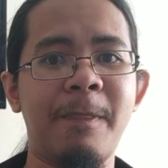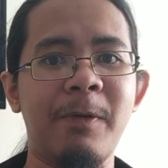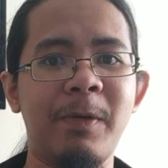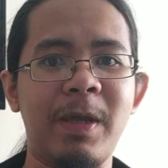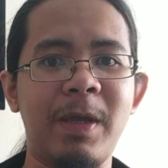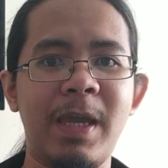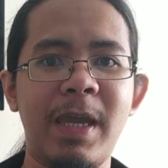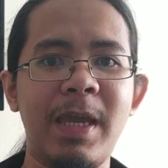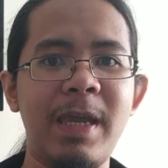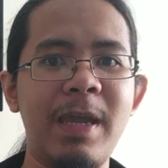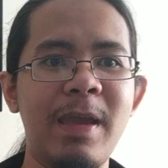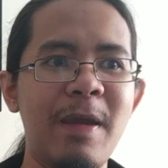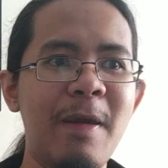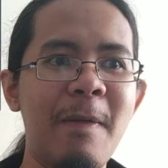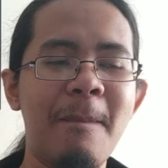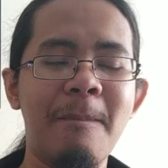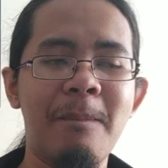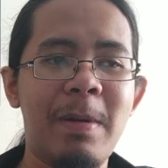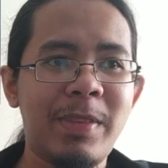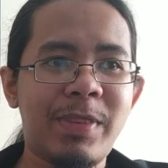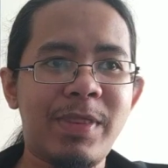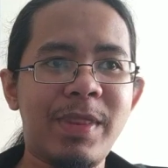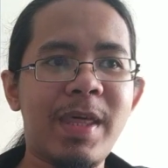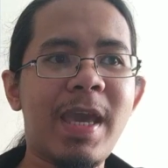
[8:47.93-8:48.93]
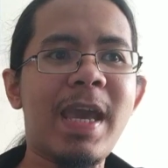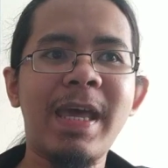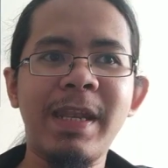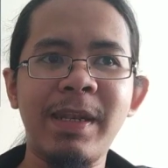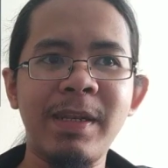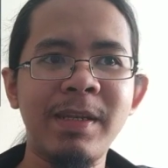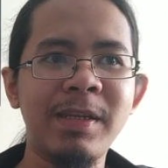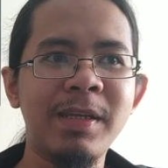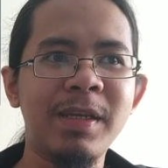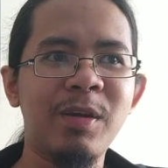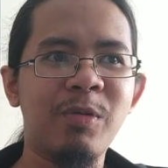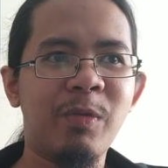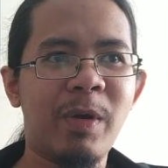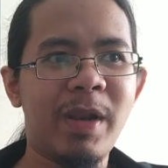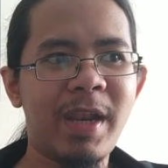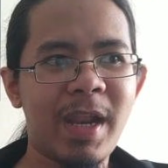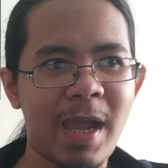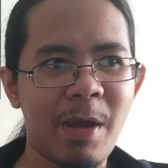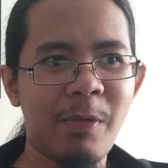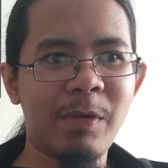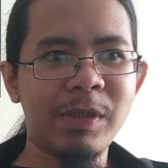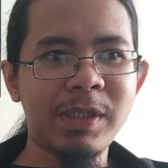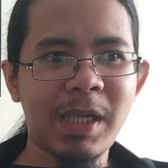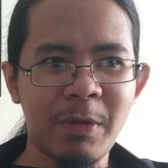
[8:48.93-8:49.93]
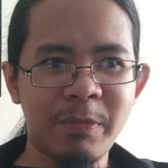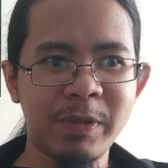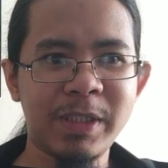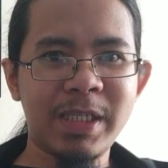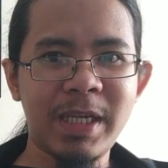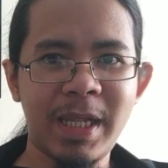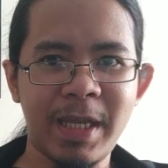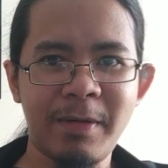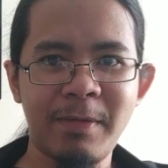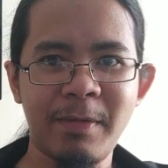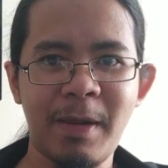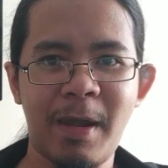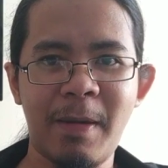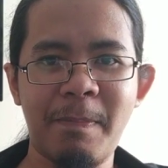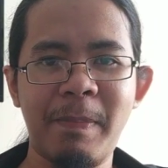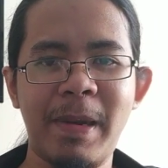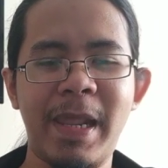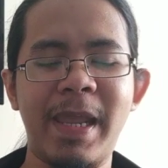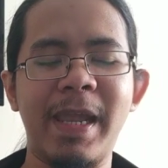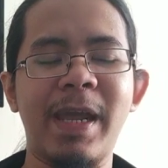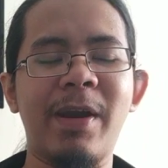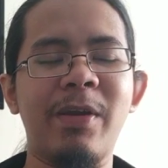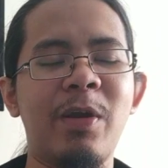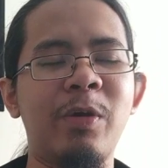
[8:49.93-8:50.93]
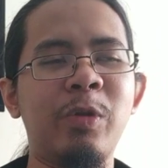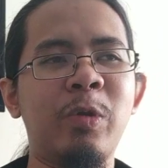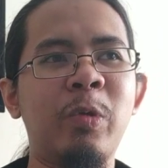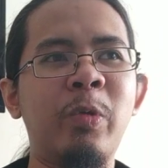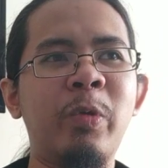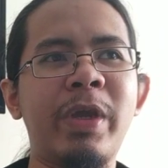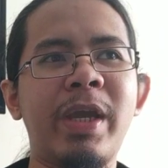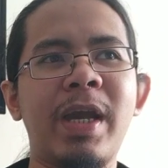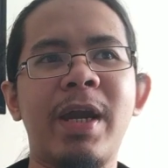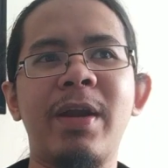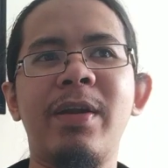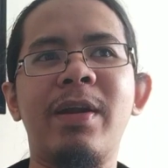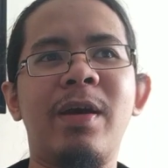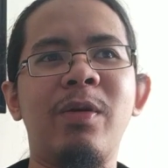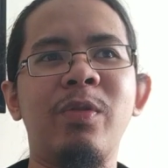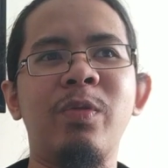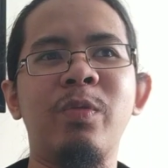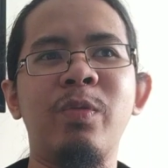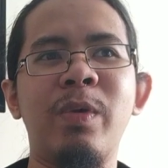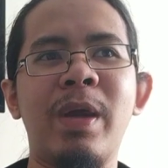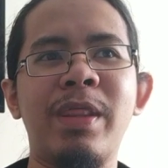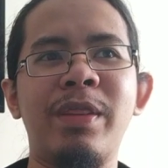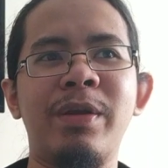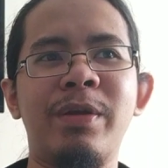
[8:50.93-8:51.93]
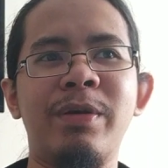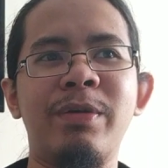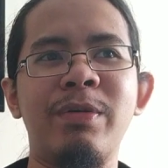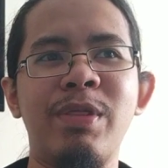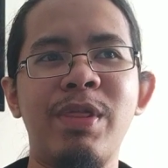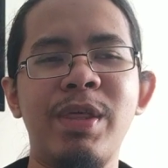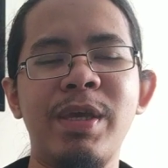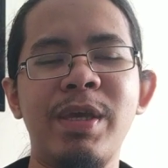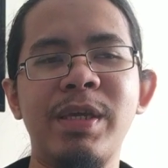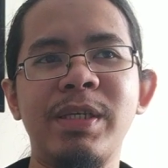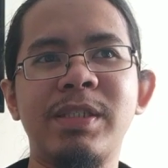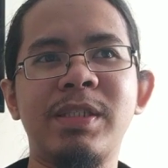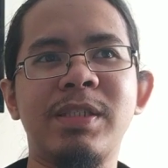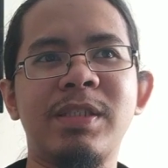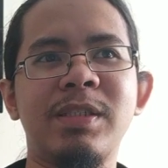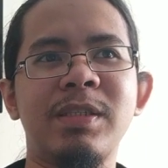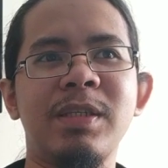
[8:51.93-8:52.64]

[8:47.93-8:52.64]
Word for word: Okay. But then when I was, I was like uh, playing around, looking around whether this,